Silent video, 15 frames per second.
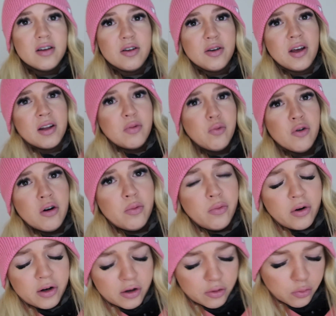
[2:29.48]
you get warm
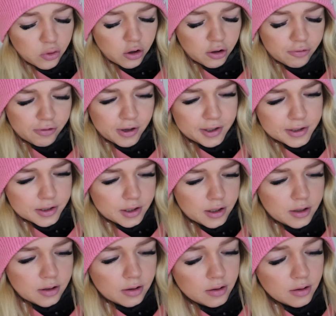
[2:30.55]
when you walk fast.